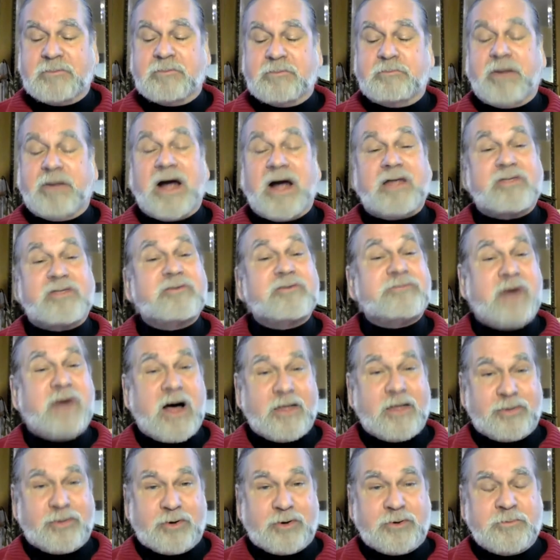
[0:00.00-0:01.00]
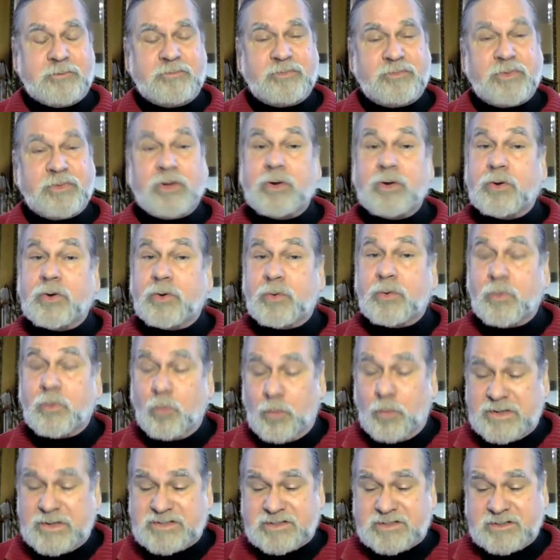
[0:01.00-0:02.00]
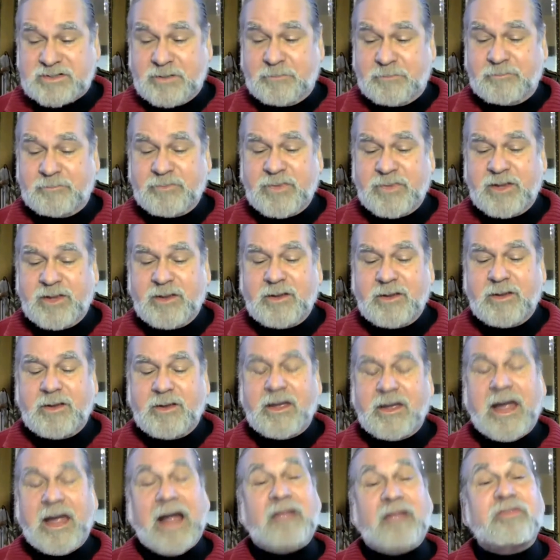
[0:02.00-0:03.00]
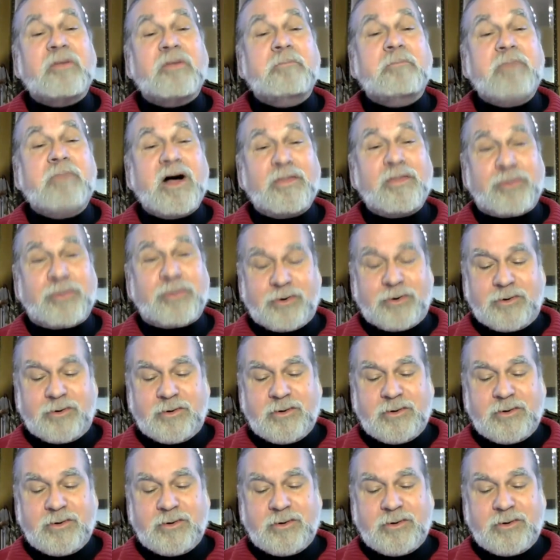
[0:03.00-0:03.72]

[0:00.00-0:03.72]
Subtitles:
by the Father, wisdom, and the Mother,